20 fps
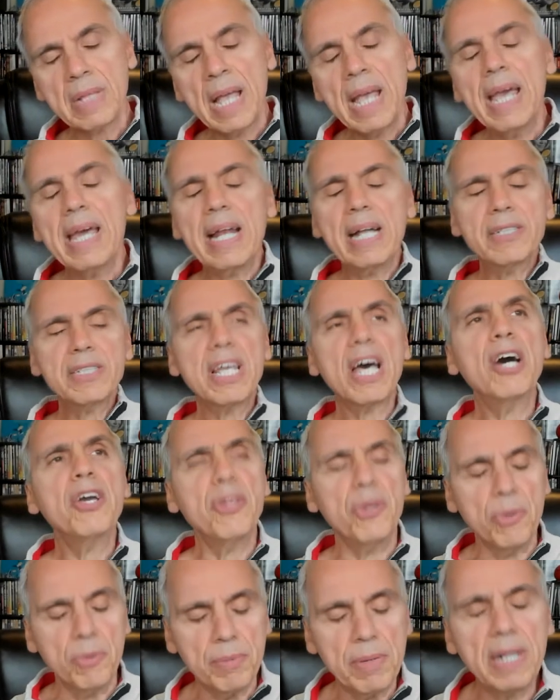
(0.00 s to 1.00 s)
and I'll tell
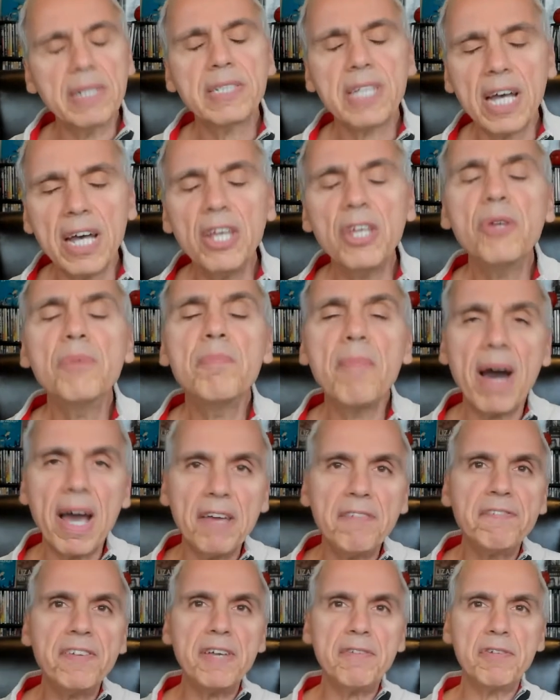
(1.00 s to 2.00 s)
you my
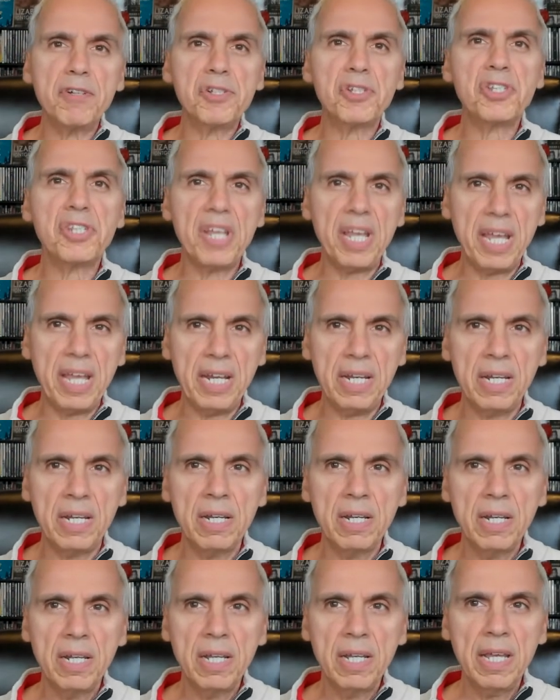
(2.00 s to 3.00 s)
favorite
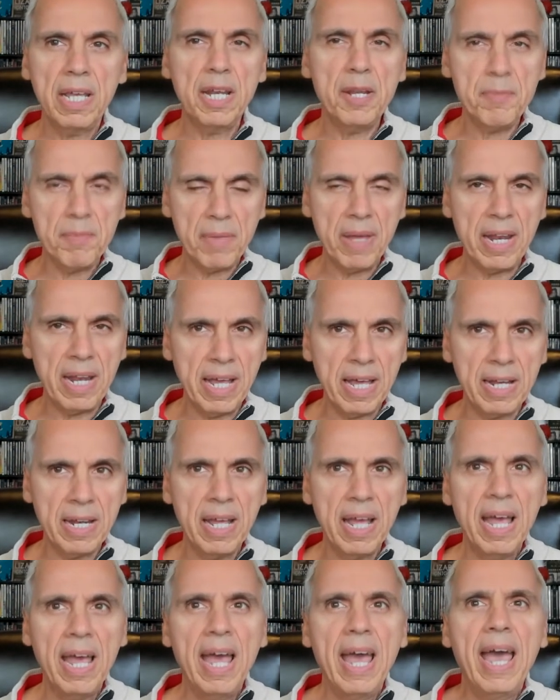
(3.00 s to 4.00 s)
scene in a minute,
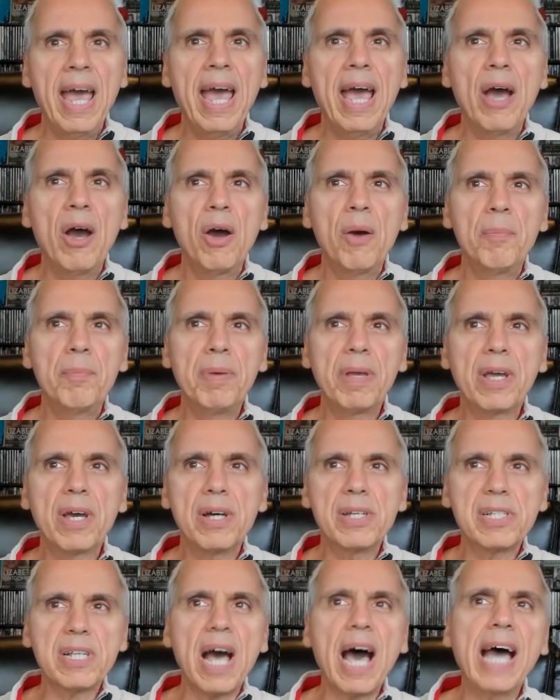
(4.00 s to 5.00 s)

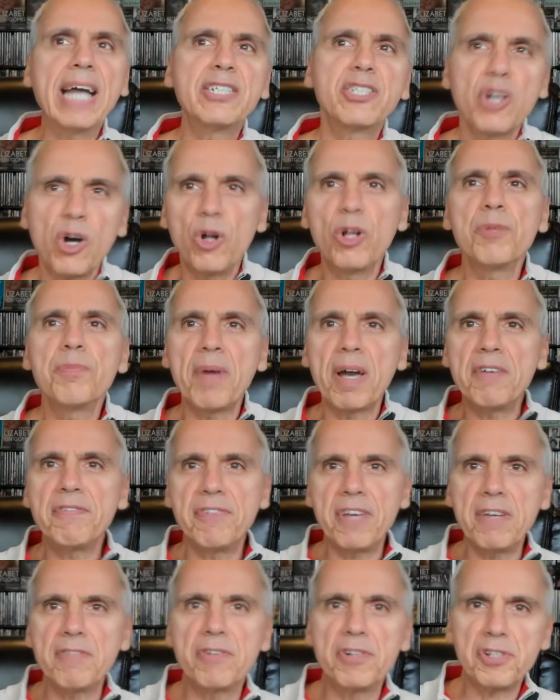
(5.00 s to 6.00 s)
because I told my
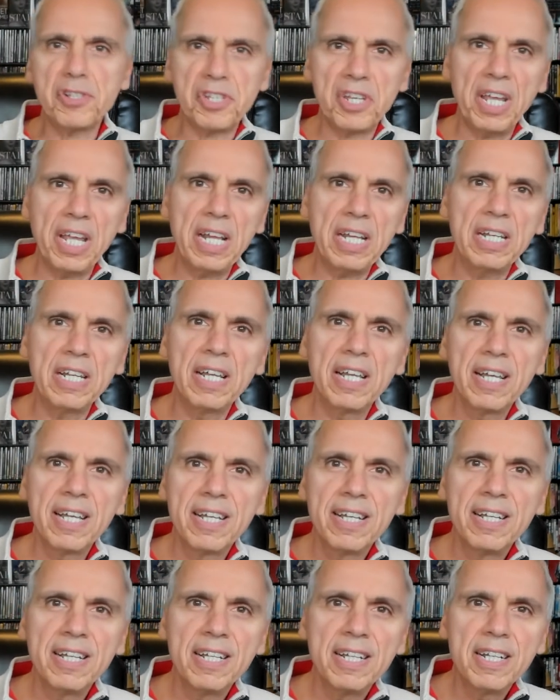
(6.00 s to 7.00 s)
favorite scene
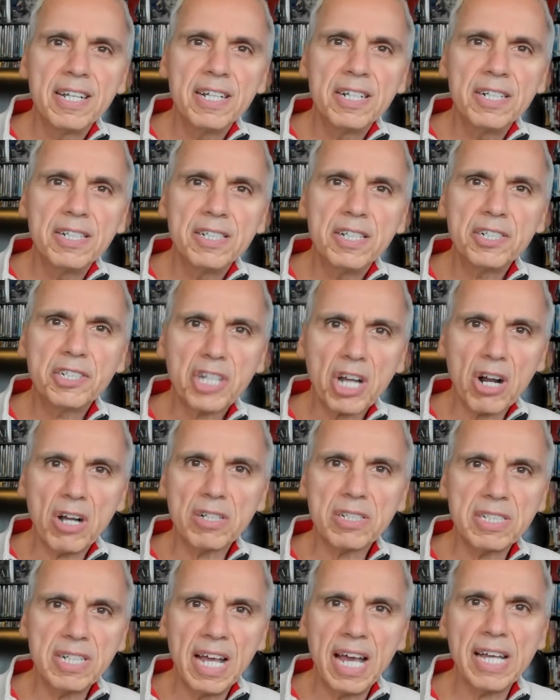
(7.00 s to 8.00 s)
to
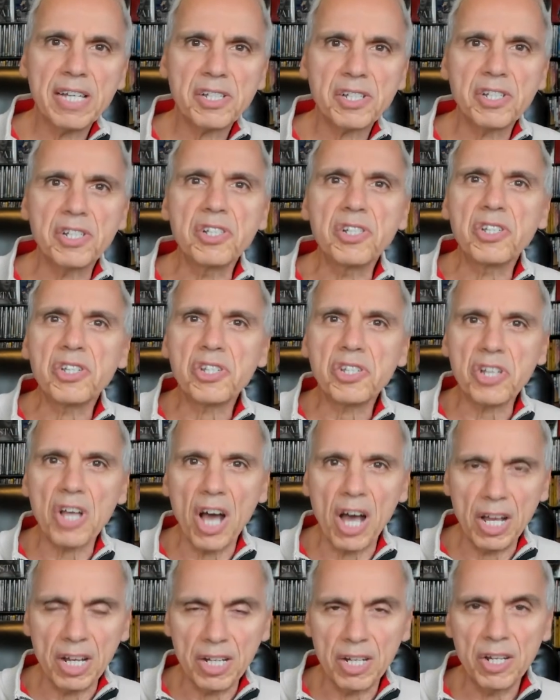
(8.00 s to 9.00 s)
Charlton Heston's
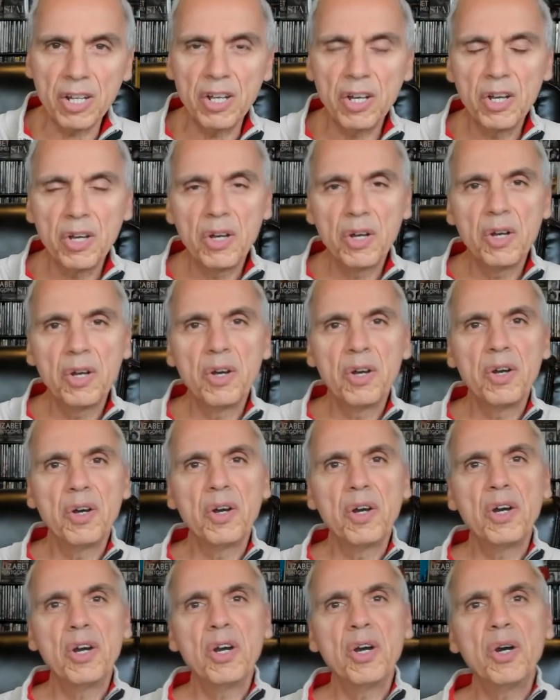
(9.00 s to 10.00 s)
son,
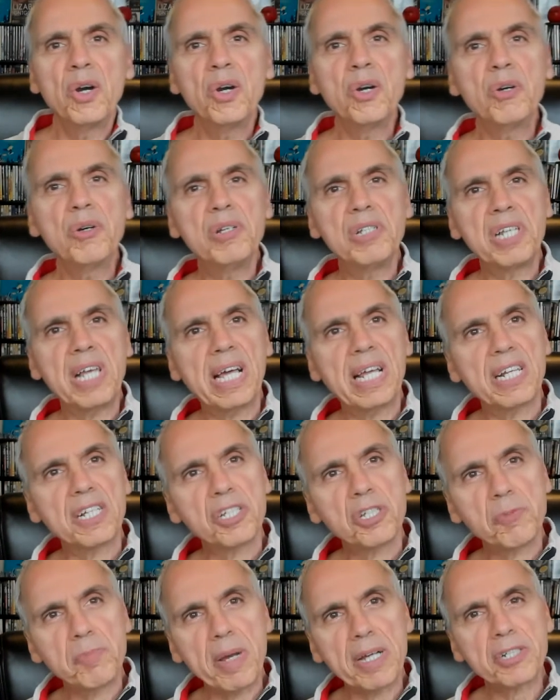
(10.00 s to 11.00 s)
who was at a
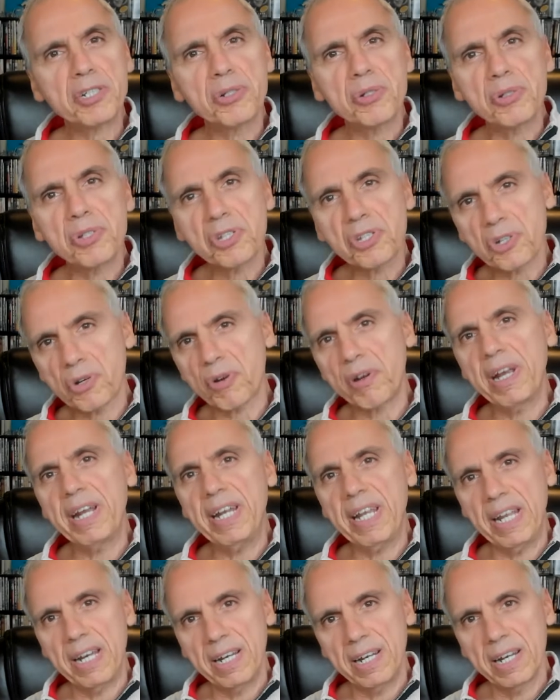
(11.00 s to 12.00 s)
special
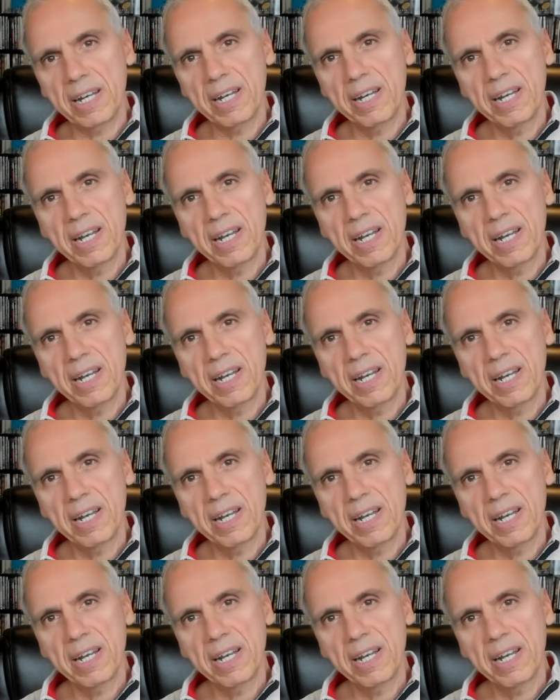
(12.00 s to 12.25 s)
screening